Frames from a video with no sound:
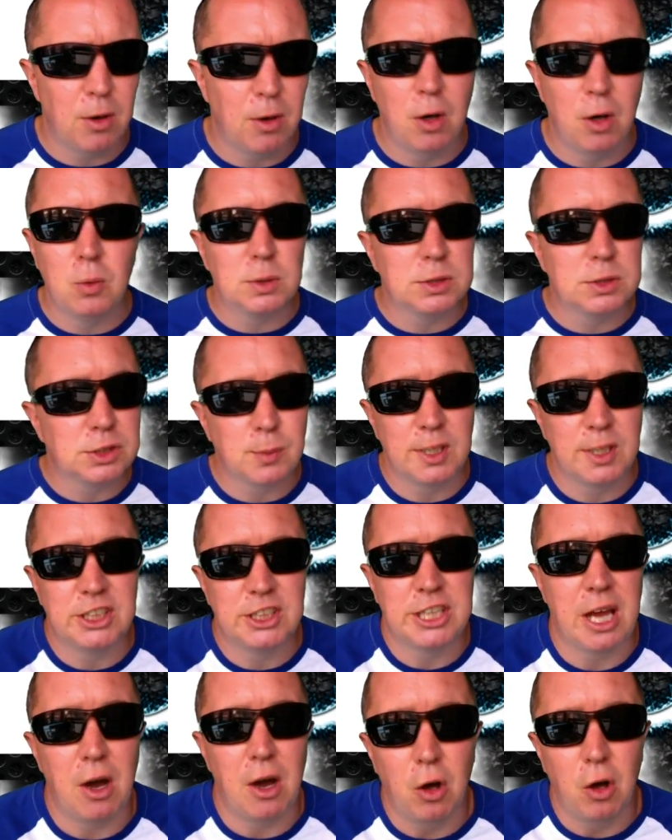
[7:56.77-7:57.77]
So I always
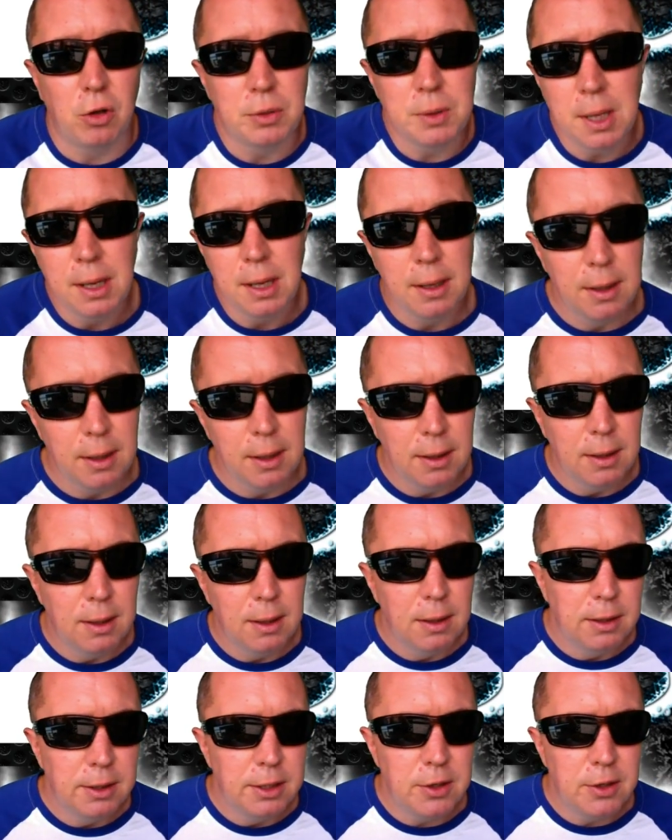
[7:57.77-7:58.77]
switch that on.
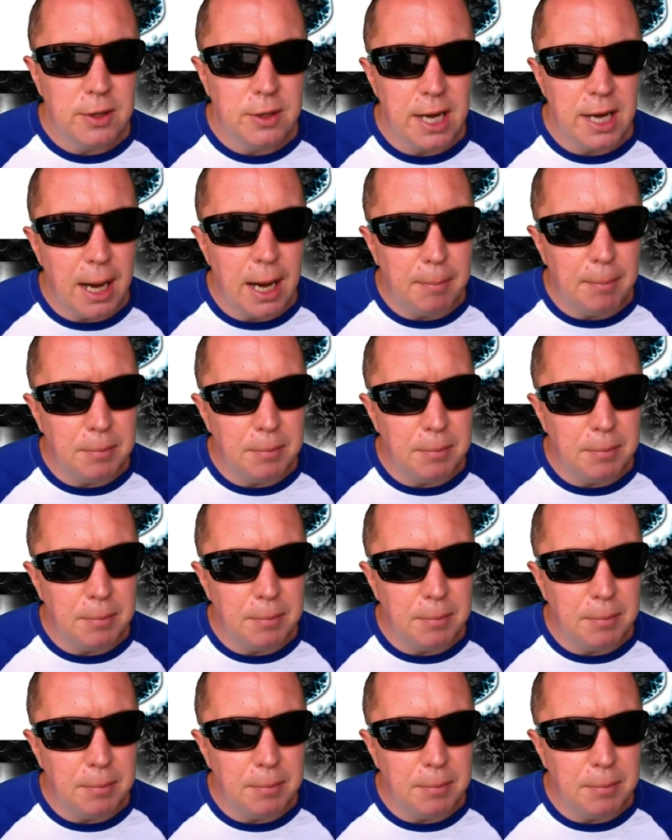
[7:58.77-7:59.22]
You can